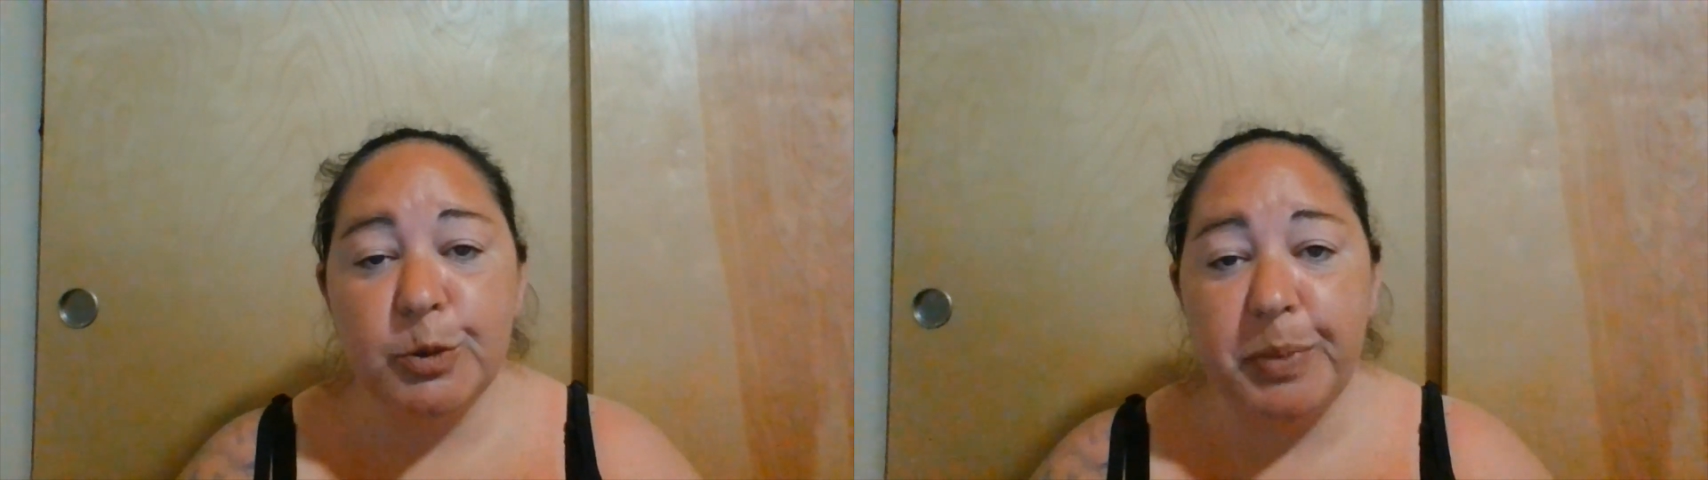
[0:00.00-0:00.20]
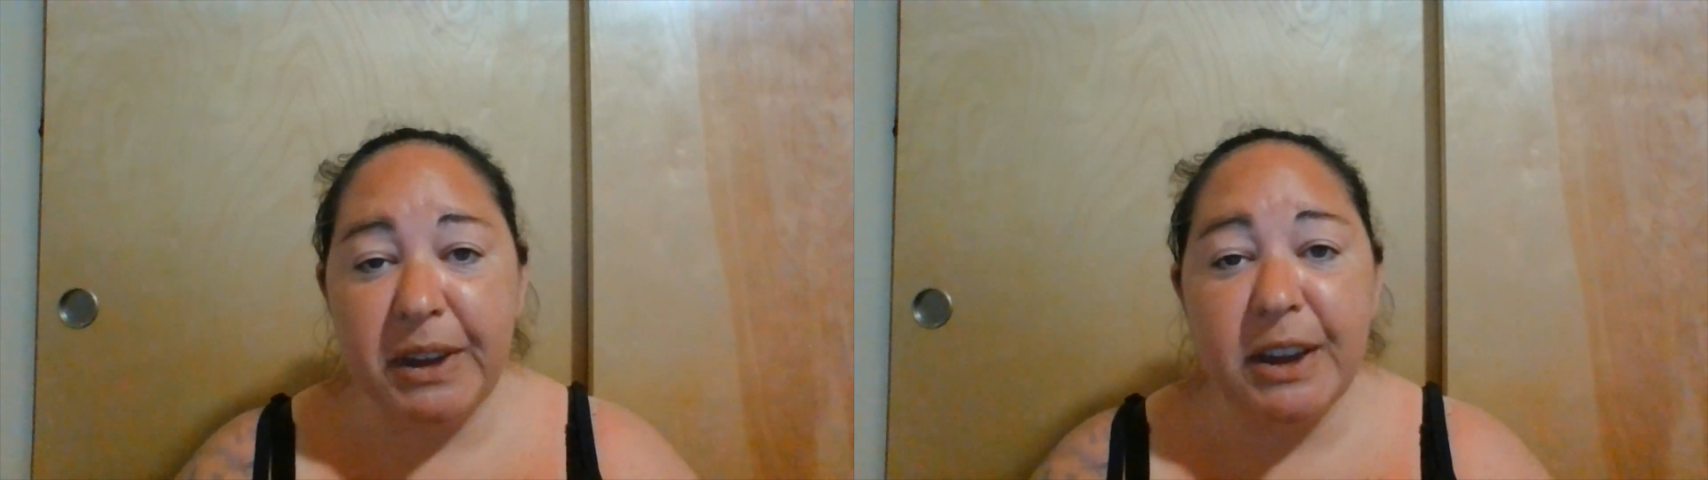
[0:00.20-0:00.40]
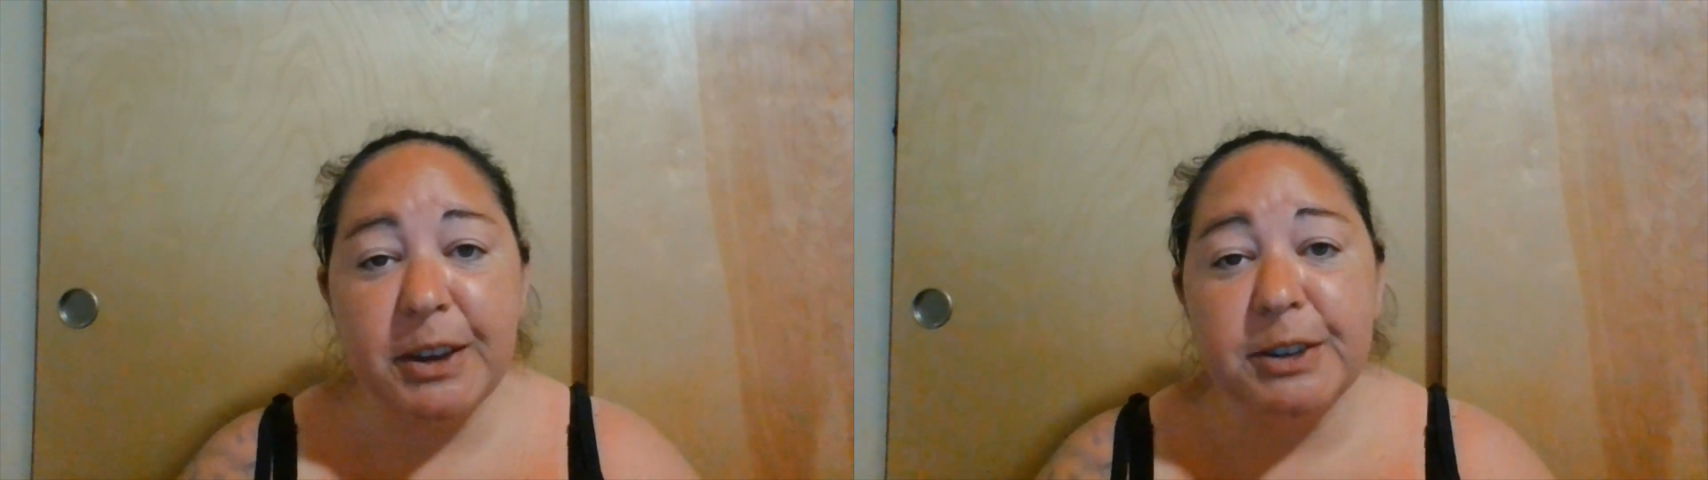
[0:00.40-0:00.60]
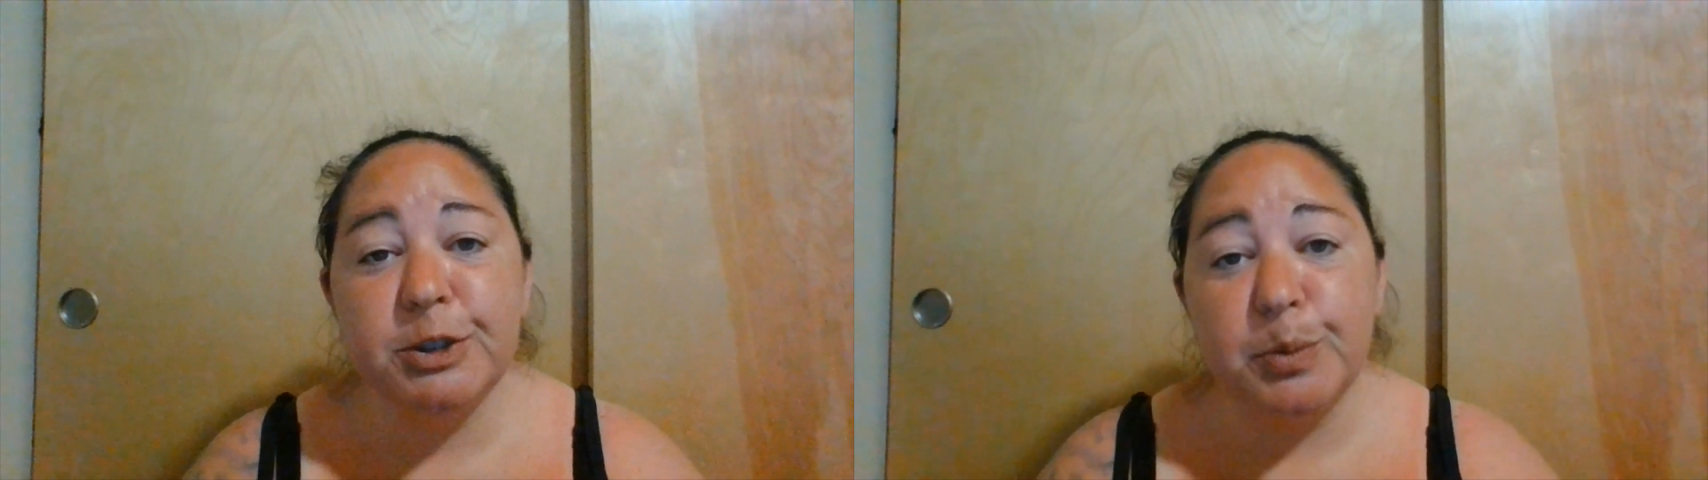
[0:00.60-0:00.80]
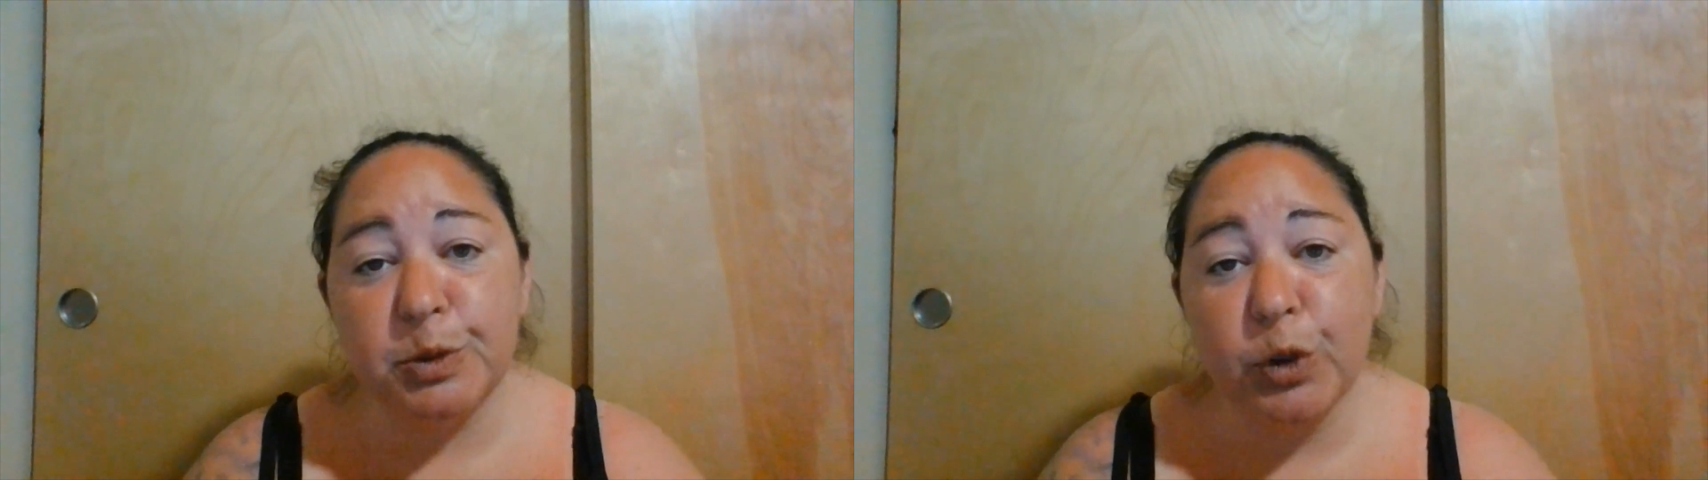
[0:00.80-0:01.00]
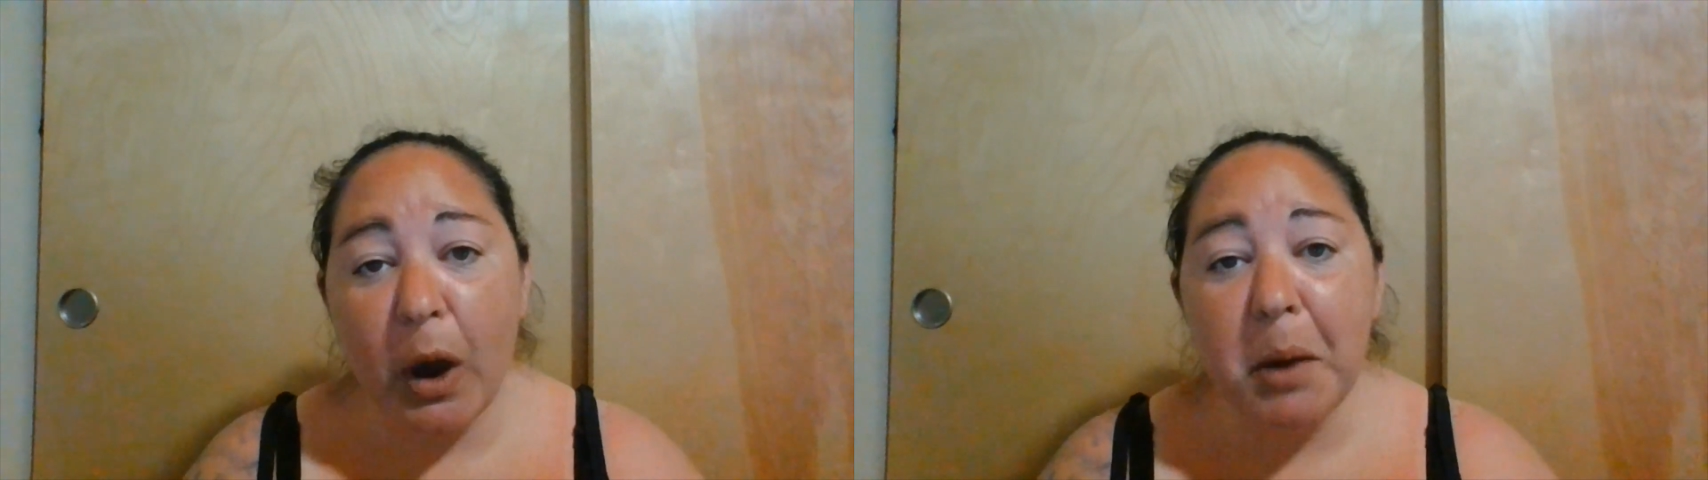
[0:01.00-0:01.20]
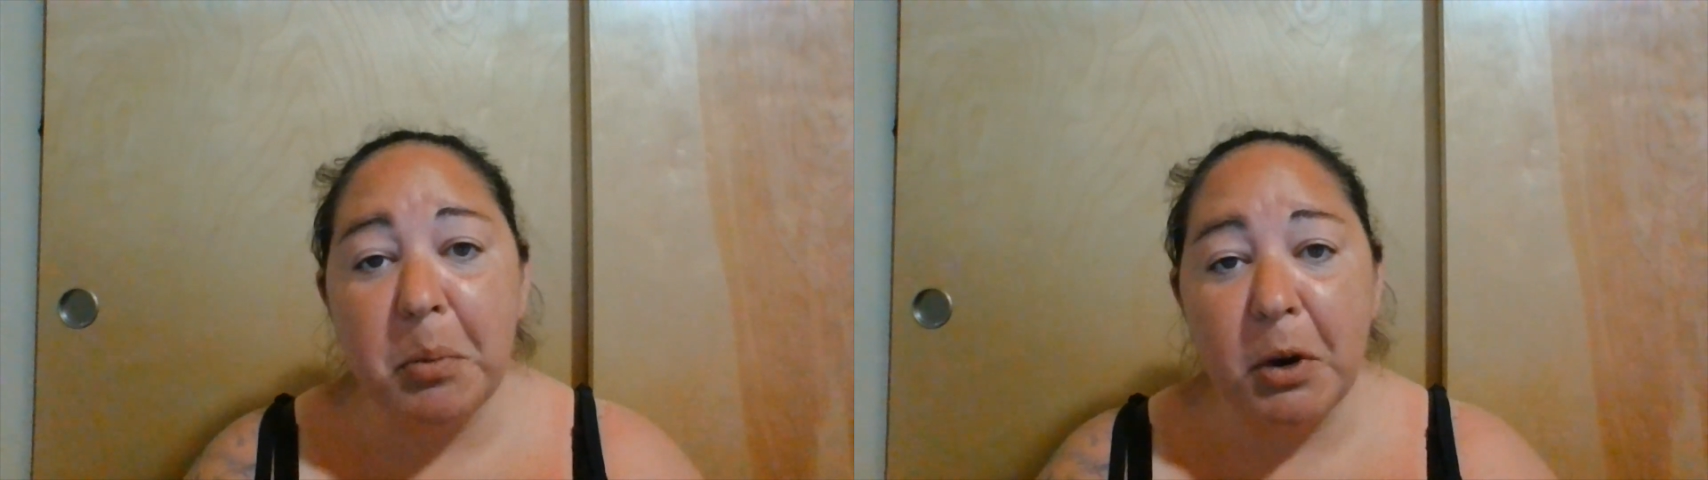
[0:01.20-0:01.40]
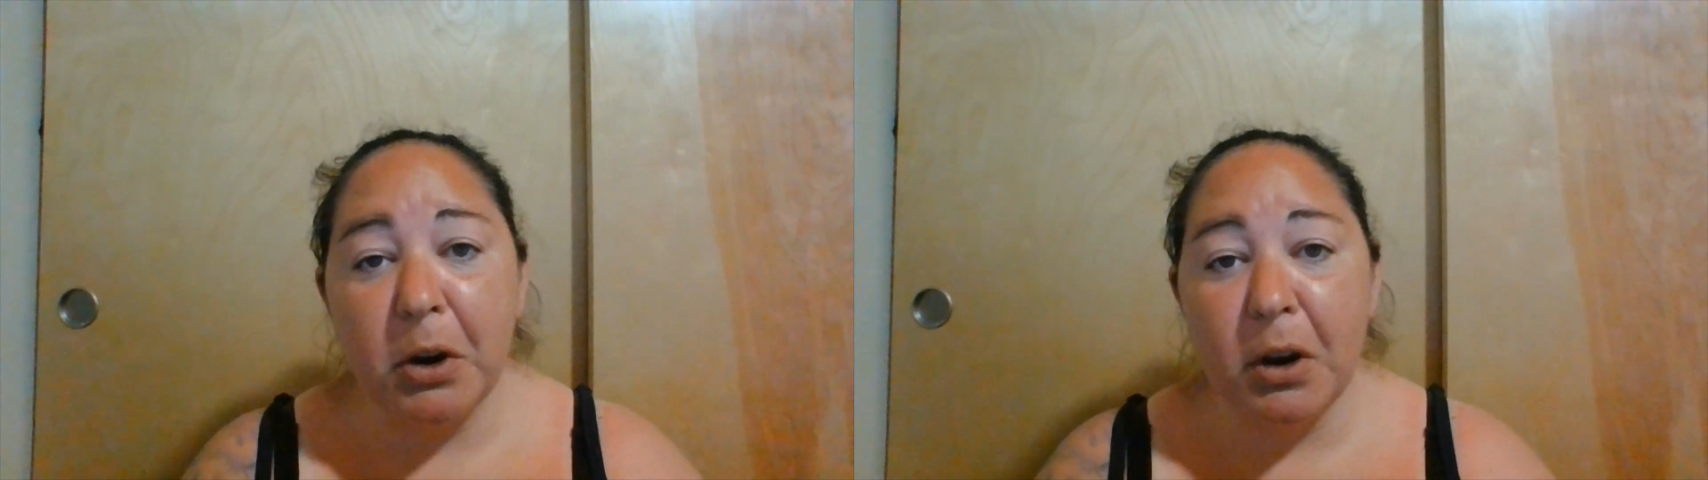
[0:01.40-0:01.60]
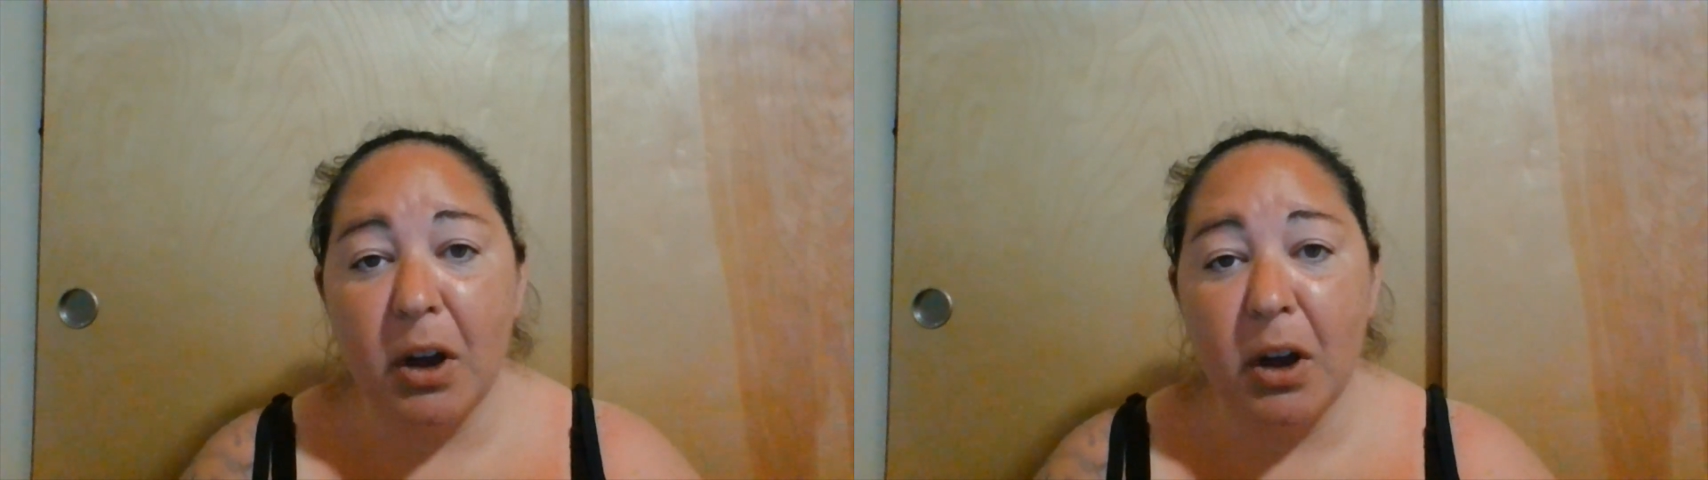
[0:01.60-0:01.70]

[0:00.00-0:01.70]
to be a subscriber